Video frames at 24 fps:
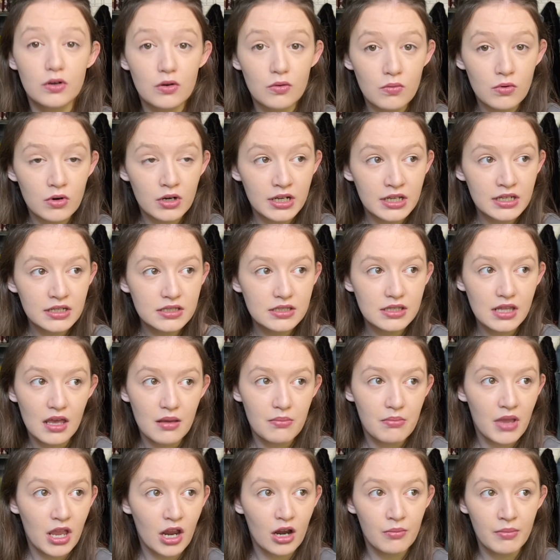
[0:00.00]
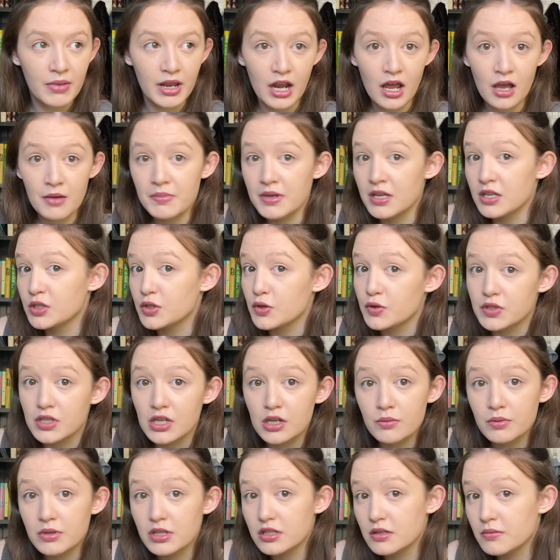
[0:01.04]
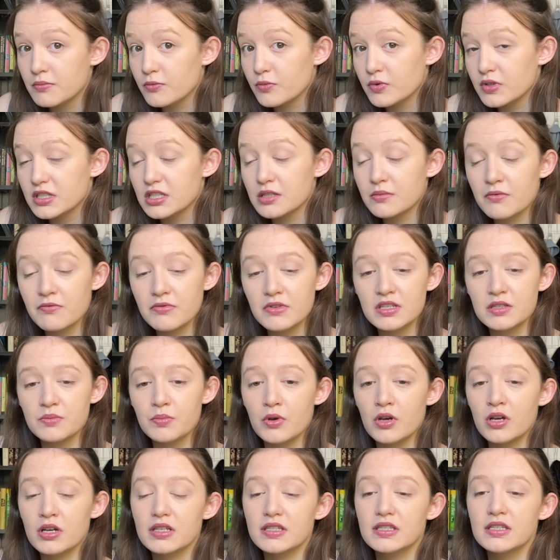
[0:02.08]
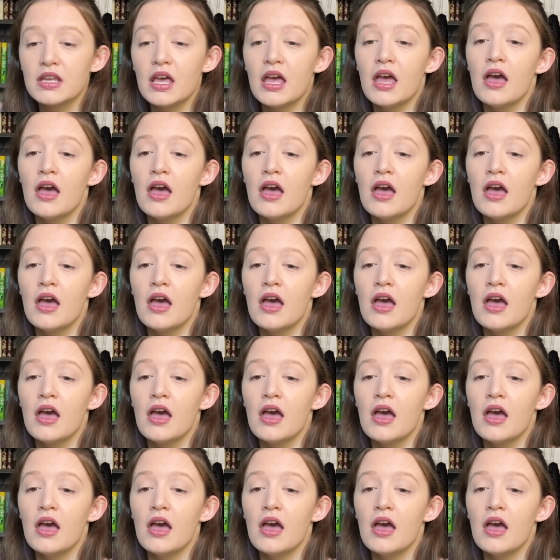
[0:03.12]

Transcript: warnings that may or may not be associated with some of these books.